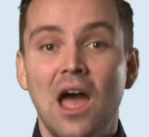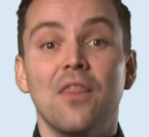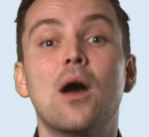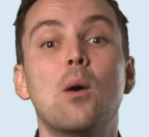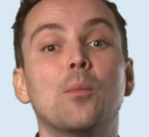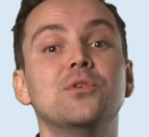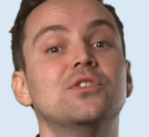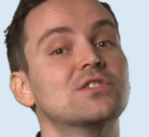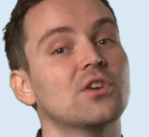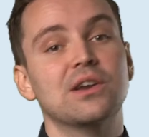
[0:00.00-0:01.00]
They'll help you
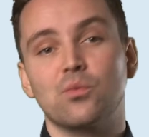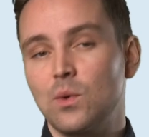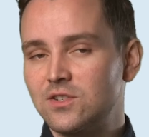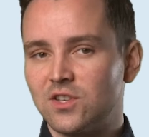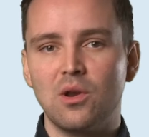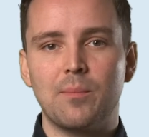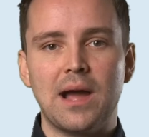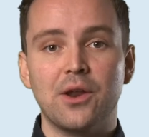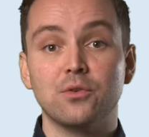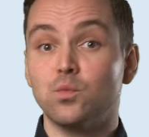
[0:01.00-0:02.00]
decide which solar
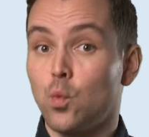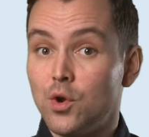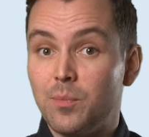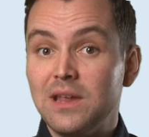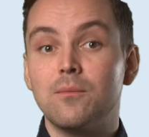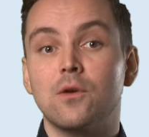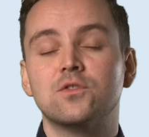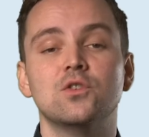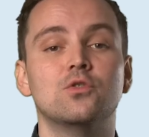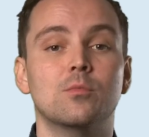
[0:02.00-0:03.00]
panels would be the most
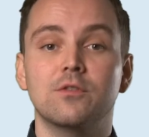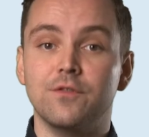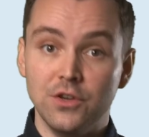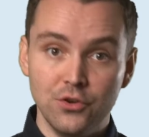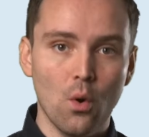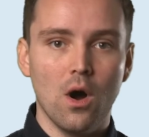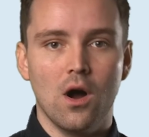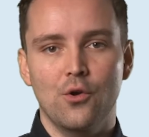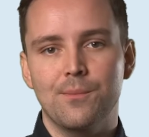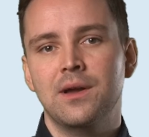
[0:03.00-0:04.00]
suitable for your
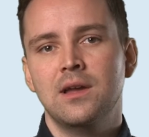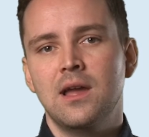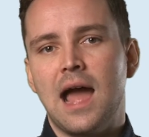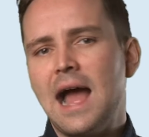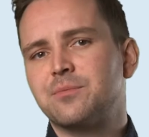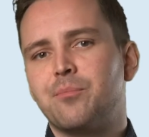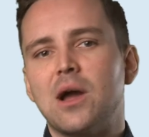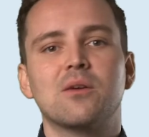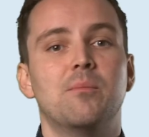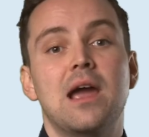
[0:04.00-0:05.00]
home, and by
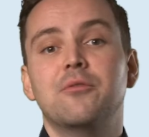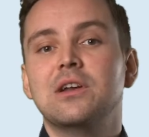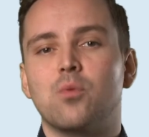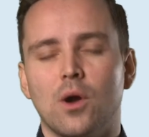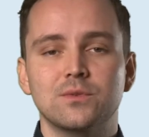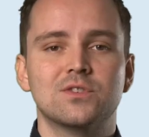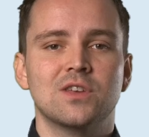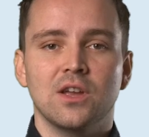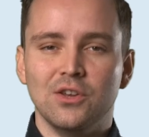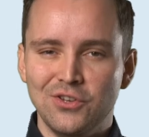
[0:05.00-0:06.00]
comparing quotes,
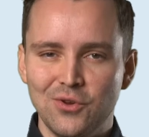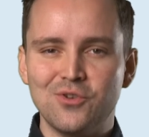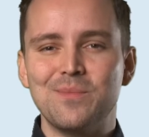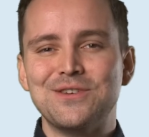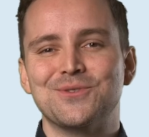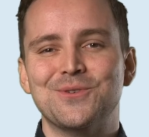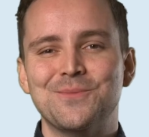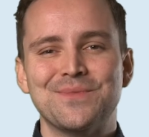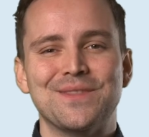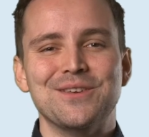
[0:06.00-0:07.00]
you can be sure
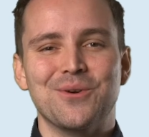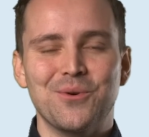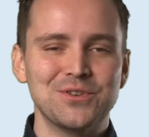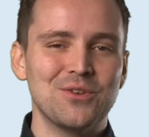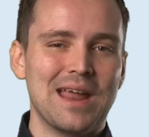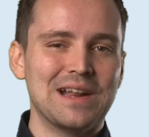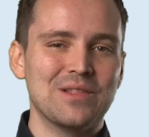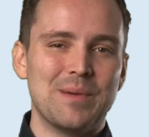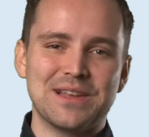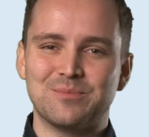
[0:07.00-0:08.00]
that you're also getting the
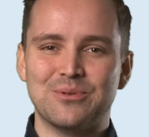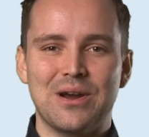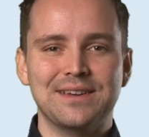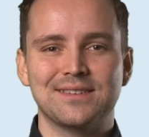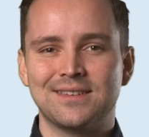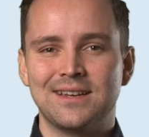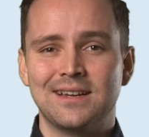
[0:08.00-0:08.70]
best price.